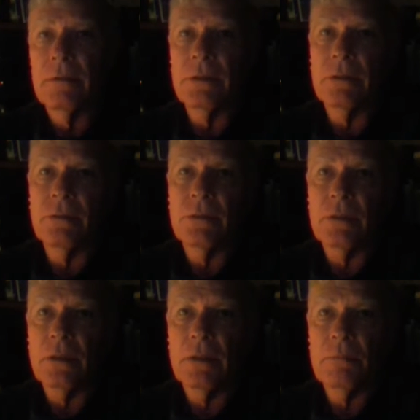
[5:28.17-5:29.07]
You can go
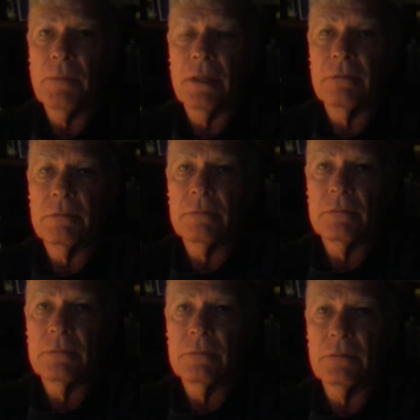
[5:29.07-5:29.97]
online and buy
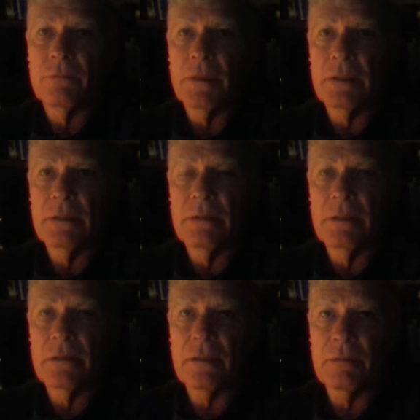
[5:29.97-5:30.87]
some very good
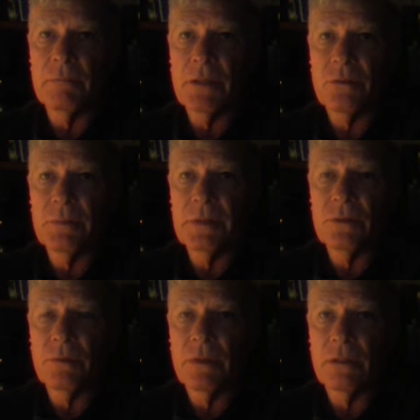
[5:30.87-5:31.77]
things like methyl
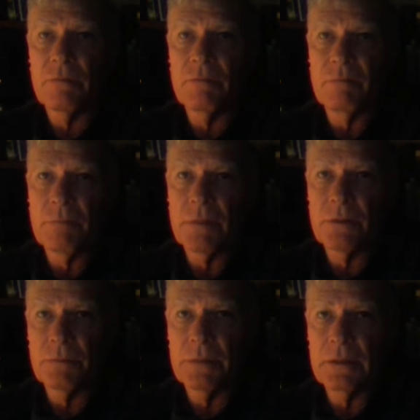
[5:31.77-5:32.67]
B12,
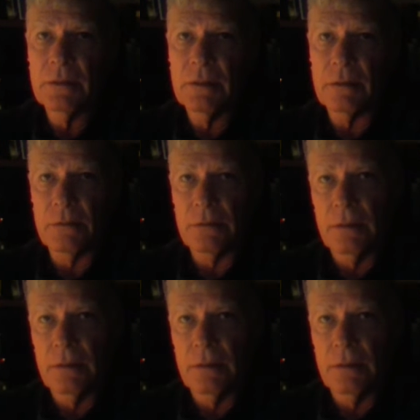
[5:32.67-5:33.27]
methyl B6,